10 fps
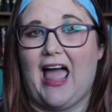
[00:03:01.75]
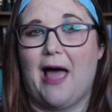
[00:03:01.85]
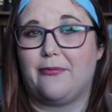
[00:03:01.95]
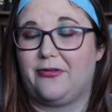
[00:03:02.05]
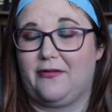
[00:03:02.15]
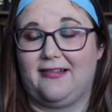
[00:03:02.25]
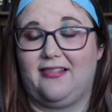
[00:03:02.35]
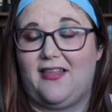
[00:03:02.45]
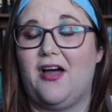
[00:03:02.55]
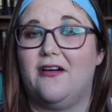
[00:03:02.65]
absolutely
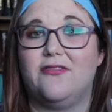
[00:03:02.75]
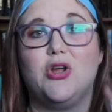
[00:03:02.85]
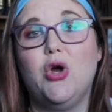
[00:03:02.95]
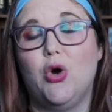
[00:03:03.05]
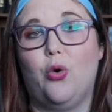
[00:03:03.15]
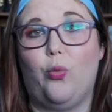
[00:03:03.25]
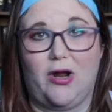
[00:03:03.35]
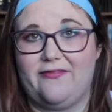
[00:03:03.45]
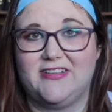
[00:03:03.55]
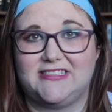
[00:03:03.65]
loved What
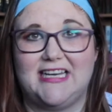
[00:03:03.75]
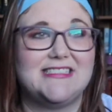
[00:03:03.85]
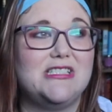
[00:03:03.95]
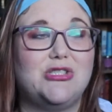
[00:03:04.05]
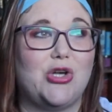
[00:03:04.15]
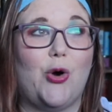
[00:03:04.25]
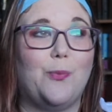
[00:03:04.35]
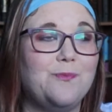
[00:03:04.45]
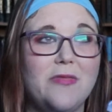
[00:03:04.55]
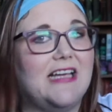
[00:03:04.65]
If It's Us. So
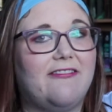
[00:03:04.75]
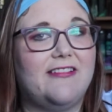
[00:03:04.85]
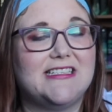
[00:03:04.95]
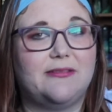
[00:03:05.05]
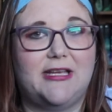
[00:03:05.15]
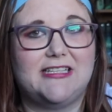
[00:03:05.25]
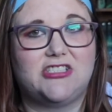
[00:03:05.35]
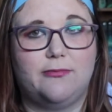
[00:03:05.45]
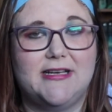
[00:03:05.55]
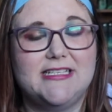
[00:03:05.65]
definitely some hits
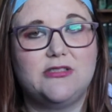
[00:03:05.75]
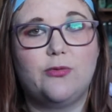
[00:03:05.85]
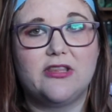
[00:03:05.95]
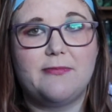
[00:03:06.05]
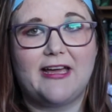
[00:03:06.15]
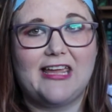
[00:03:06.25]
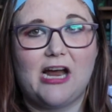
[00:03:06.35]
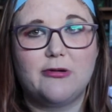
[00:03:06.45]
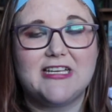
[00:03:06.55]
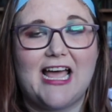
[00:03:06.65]
or miss with Becky
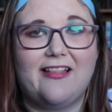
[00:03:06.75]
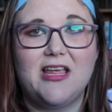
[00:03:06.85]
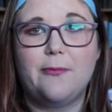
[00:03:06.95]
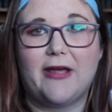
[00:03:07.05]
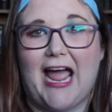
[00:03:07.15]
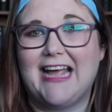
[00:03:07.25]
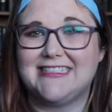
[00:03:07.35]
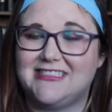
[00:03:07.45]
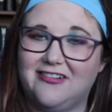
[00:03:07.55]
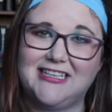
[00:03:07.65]
Albertalli, but I
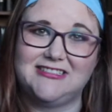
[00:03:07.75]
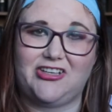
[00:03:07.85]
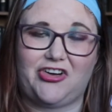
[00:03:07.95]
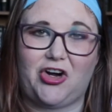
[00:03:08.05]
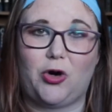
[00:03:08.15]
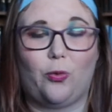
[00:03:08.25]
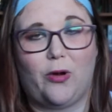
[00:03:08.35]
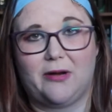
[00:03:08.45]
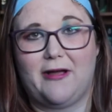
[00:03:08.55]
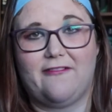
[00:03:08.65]
still consider her
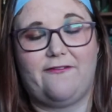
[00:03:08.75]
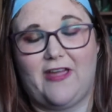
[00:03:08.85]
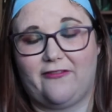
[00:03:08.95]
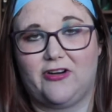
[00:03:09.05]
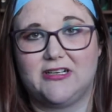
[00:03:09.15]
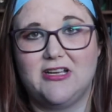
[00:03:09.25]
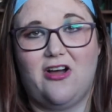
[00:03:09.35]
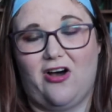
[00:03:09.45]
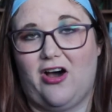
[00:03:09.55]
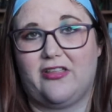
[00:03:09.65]
one of my favorite
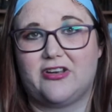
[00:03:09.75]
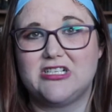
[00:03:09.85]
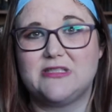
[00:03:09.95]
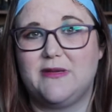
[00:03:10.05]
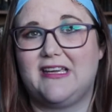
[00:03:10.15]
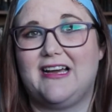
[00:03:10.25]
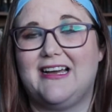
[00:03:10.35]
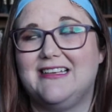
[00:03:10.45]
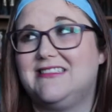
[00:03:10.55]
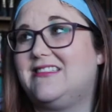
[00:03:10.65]
authors
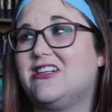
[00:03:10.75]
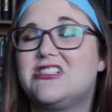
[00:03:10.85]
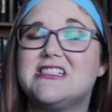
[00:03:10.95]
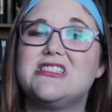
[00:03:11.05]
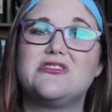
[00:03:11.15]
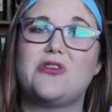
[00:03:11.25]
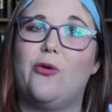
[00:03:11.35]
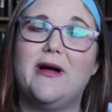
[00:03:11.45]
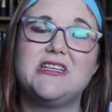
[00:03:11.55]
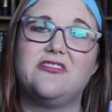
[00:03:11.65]
because they're just so
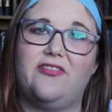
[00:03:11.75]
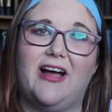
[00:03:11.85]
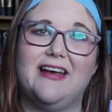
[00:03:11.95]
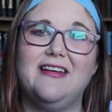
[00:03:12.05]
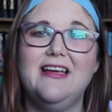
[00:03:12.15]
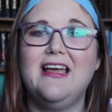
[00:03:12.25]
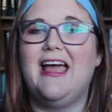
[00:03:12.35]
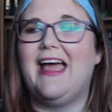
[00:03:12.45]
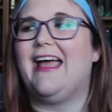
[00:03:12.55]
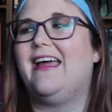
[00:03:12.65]
much fun.
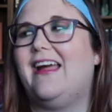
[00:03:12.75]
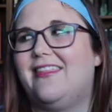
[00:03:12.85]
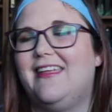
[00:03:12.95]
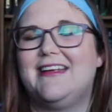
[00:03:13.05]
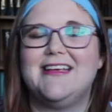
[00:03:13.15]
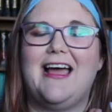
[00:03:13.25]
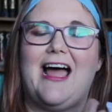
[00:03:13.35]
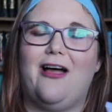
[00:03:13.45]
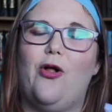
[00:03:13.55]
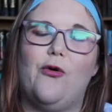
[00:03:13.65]
And I think
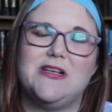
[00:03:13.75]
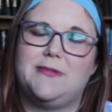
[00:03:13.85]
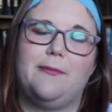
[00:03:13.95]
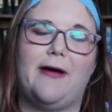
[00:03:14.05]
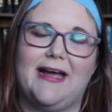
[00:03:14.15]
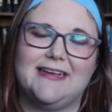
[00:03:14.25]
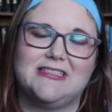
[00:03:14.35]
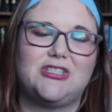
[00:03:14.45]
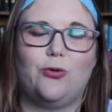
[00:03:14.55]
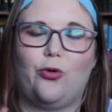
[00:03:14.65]
I'll always be
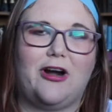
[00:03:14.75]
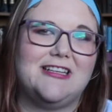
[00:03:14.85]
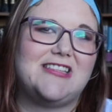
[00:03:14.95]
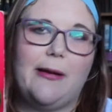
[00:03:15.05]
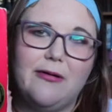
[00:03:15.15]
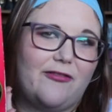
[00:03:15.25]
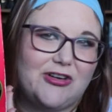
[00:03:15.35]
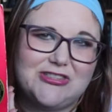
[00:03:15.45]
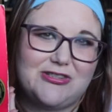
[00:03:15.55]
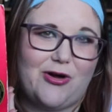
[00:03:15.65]
biased towards Simon
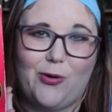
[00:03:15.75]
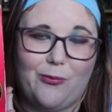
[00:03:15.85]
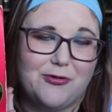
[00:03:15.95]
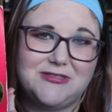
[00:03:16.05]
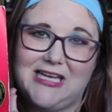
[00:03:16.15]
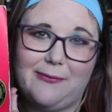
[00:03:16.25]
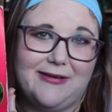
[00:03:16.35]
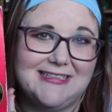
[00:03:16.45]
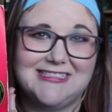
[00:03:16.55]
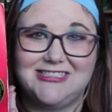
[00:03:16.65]
vs. the Homo
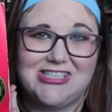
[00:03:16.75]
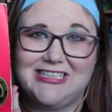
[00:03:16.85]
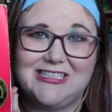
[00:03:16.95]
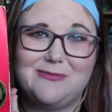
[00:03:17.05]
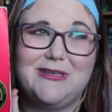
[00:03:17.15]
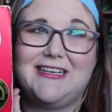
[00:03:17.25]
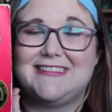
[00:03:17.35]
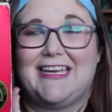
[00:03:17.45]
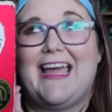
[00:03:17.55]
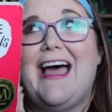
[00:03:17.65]
Sapiens Agenda
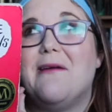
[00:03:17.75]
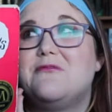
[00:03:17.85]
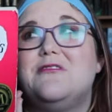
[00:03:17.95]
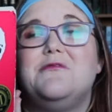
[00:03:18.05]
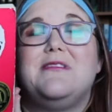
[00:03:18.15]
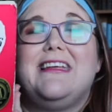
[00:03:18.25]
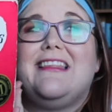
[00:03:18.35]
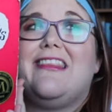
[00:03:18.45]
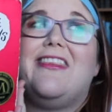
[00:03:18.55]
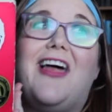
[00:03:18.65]
because I absolutely
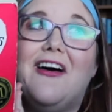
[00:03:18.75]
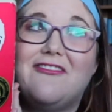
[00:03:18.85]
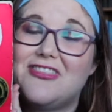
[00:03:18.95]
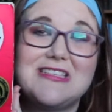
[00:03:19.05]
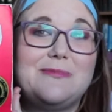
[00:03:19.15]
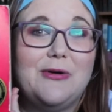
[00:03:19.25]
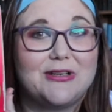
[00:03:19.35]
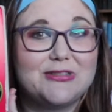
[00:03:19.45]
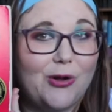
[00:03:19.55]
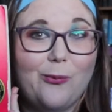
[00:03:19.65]
love this book so